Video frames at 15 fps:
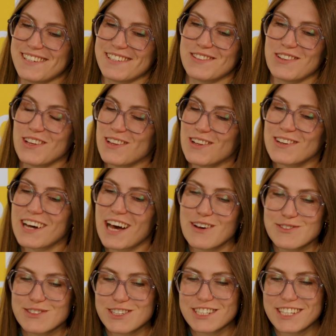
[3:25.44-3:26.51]
not long
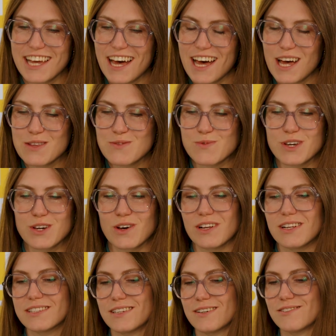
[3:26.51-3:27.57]
after that, we
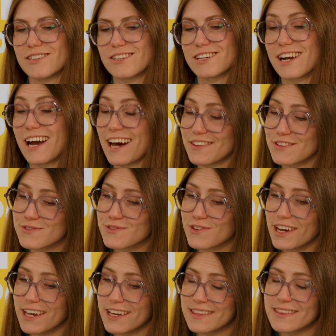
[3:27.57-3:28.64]
called our other
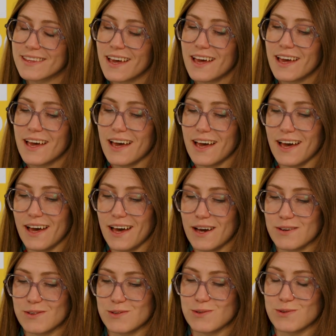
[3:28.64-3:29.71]
friend
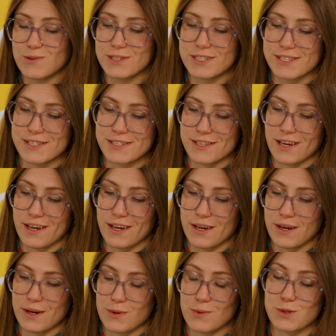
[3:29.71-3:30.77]
who
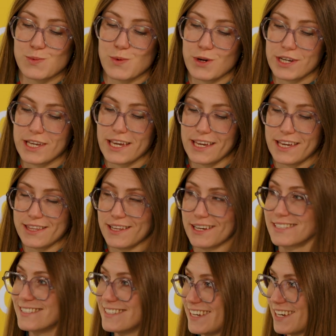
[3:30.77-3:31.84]
was working in
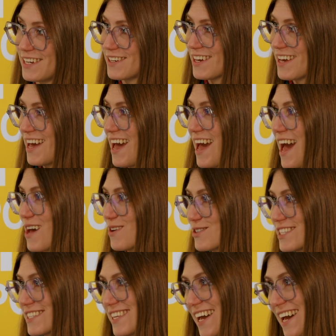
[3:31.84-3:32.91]
IT, and we
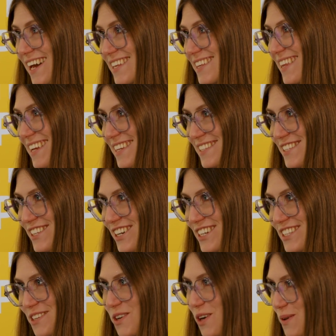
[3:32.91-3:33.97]
said, let's
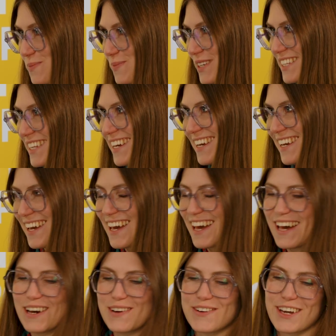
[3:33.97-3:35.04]
start a company.
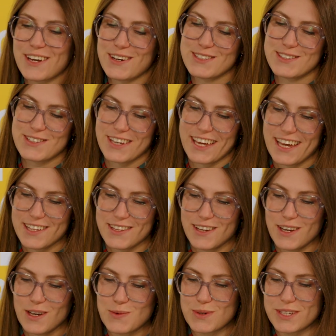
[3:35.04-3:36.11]
We got
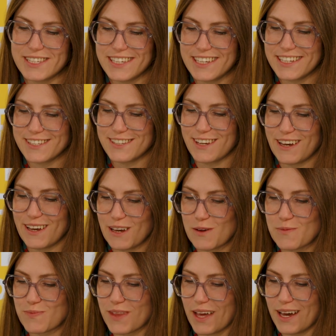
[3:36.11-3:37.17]
together, we did
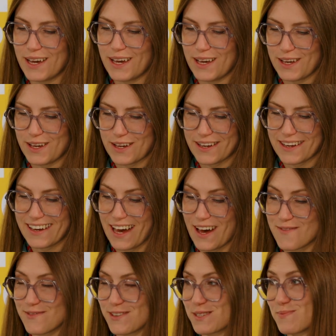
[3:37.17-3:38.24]
a
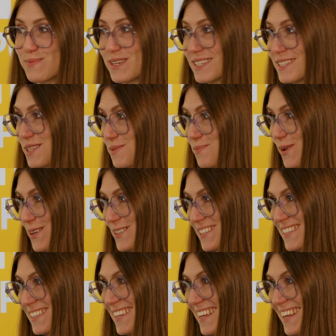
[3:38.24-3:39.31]
Canvas business
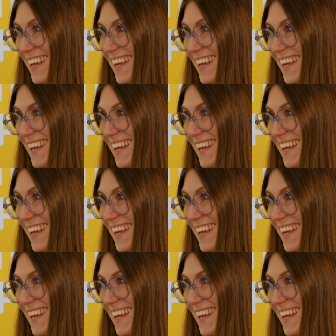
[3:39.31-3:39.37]
model.